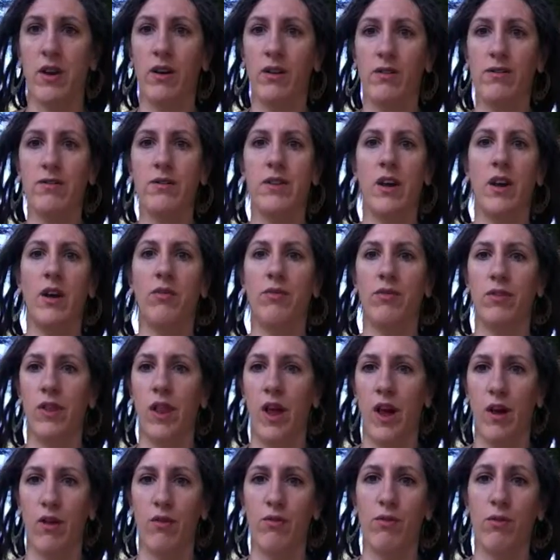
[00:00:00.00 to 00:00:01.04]
of
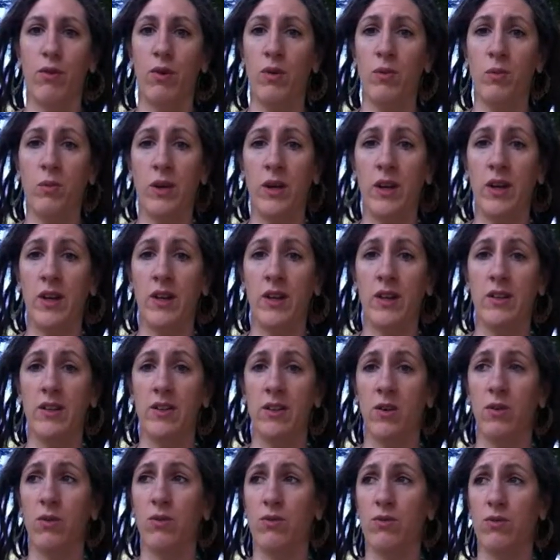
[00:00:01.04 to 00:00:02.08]
self-love when we
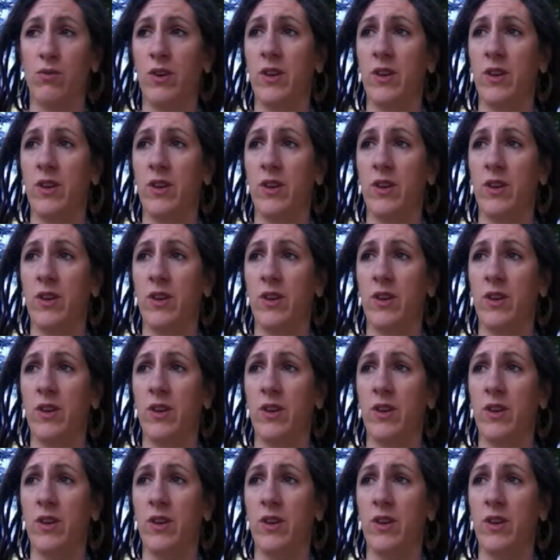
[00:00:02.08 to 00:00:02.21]
don't